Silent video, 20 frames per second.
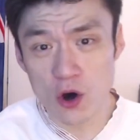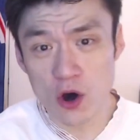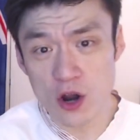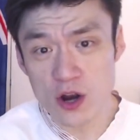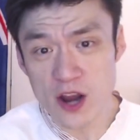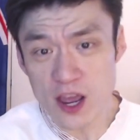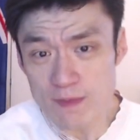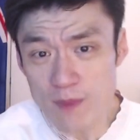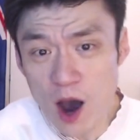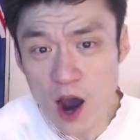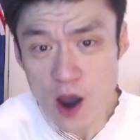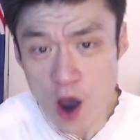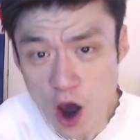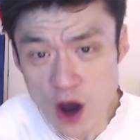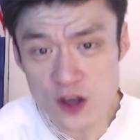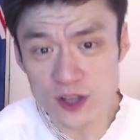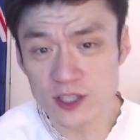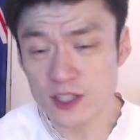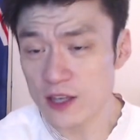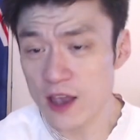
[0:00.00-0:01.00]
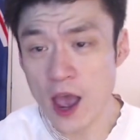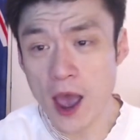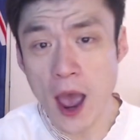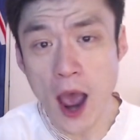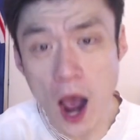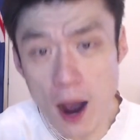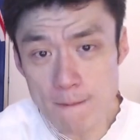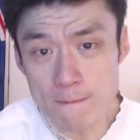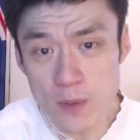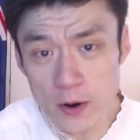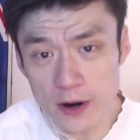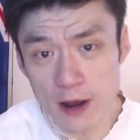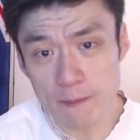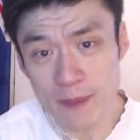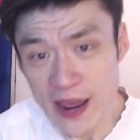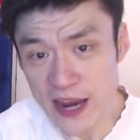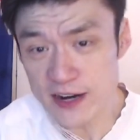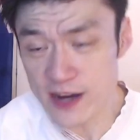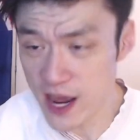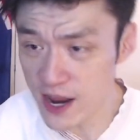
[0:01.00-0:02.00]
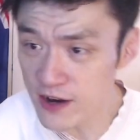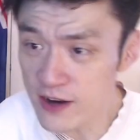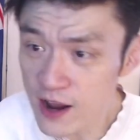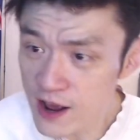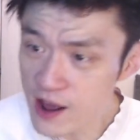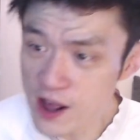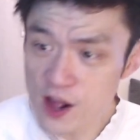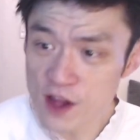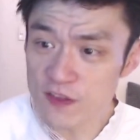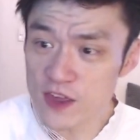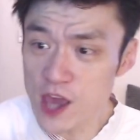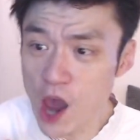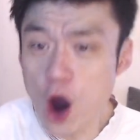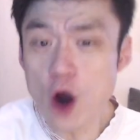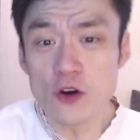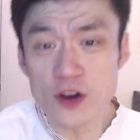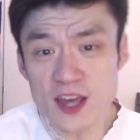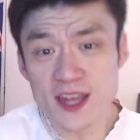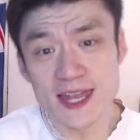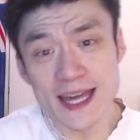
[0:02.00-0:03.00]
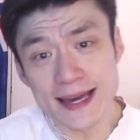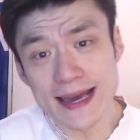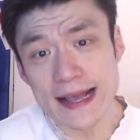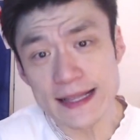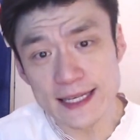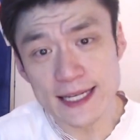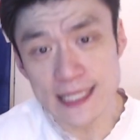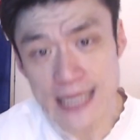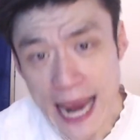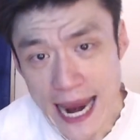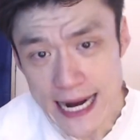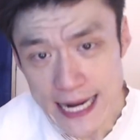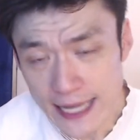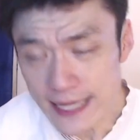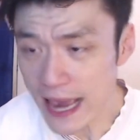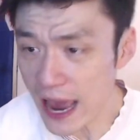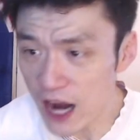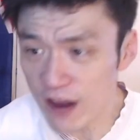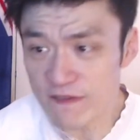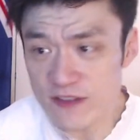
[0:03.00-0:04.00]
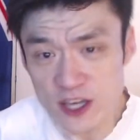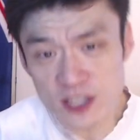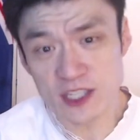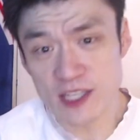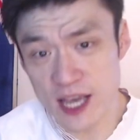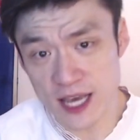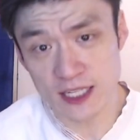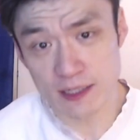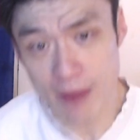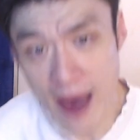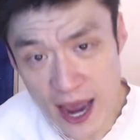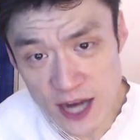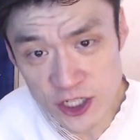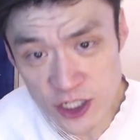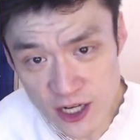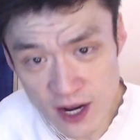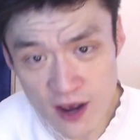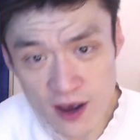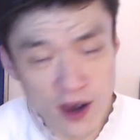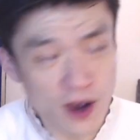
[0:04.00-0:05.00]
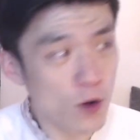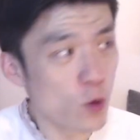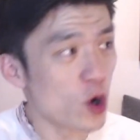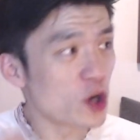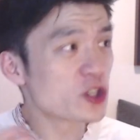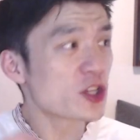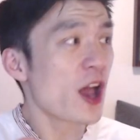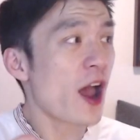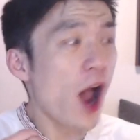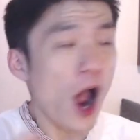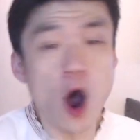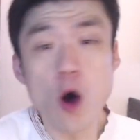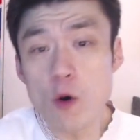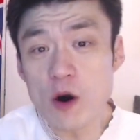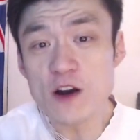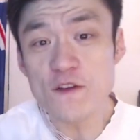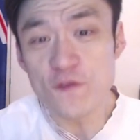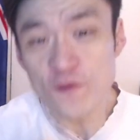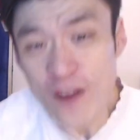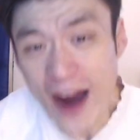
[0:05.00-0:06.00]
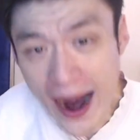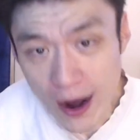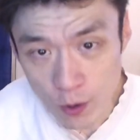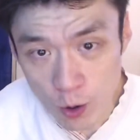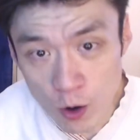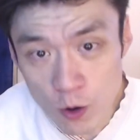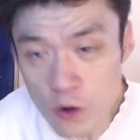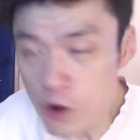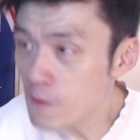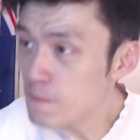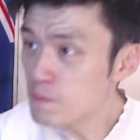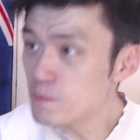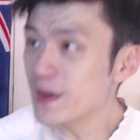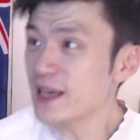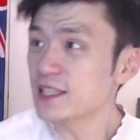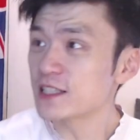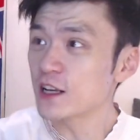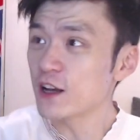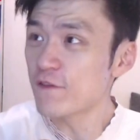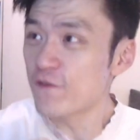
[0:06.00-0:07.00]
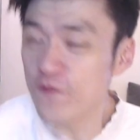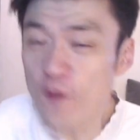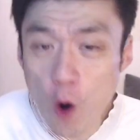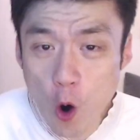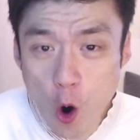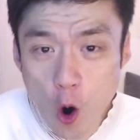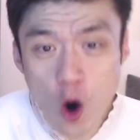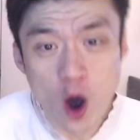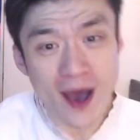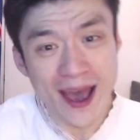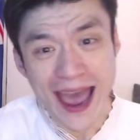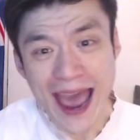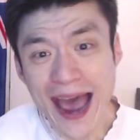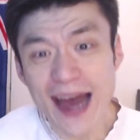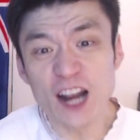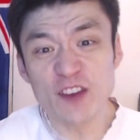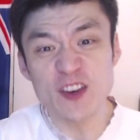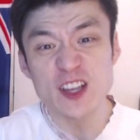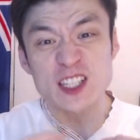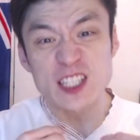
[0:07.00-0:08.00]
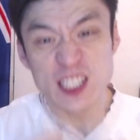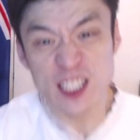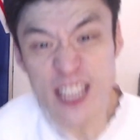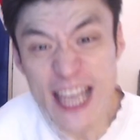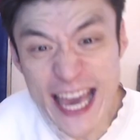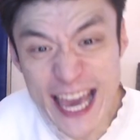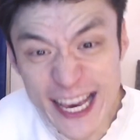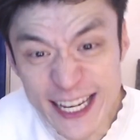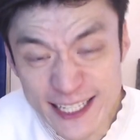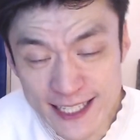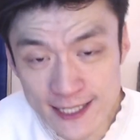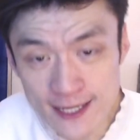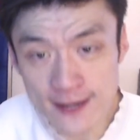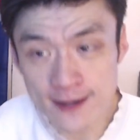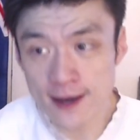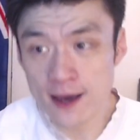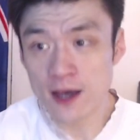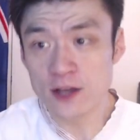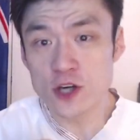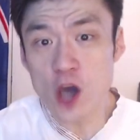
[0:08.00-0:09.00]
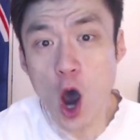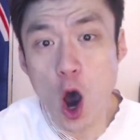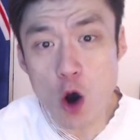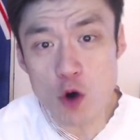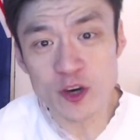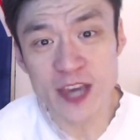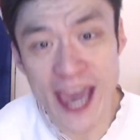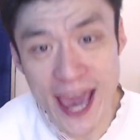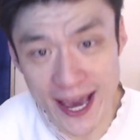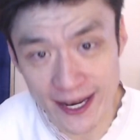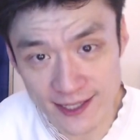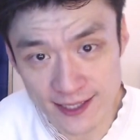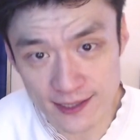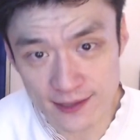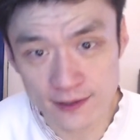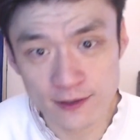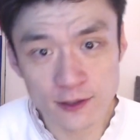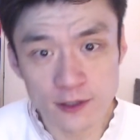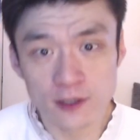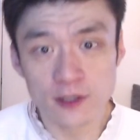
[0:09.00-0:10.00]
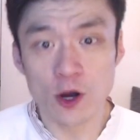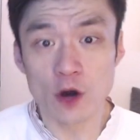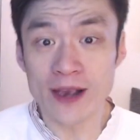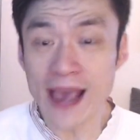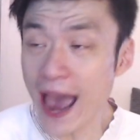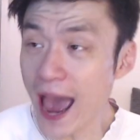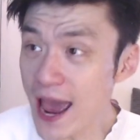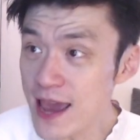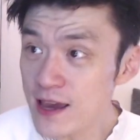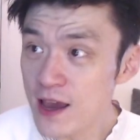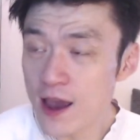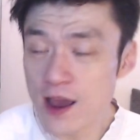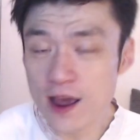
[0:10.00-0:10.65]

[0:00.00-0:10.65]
in my honest, humble opinion, the only thing entertaining out of this test match was Owen Farrell missing 4 out of his 6 goal kicks. Okay?